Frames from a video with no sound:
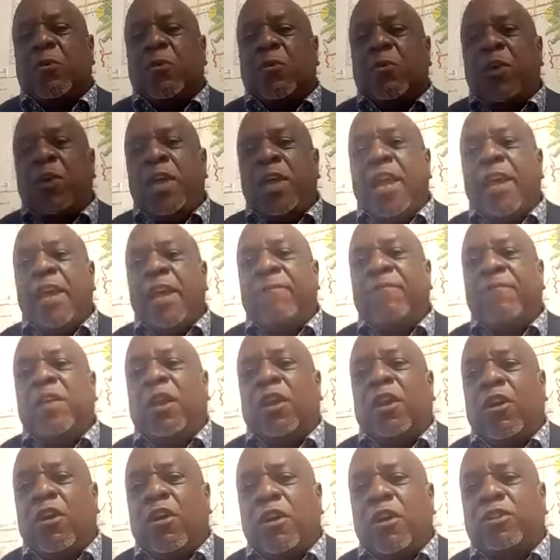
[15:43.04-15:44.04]
we have the
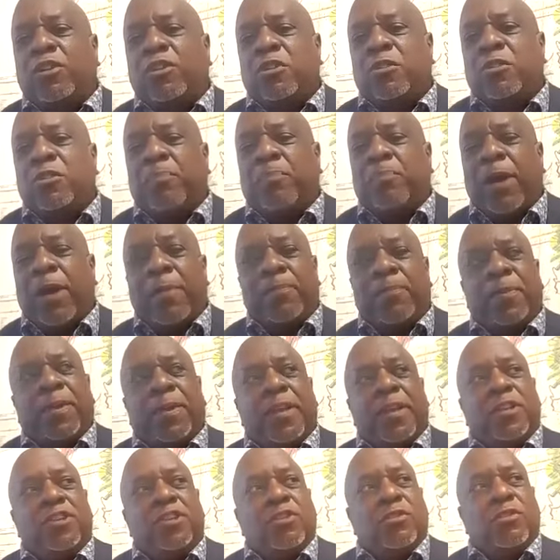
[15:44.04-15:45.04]
largest
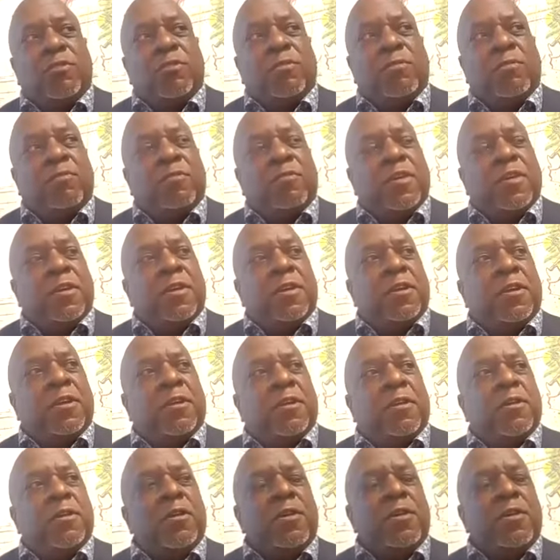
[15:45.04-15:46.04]
population of uh,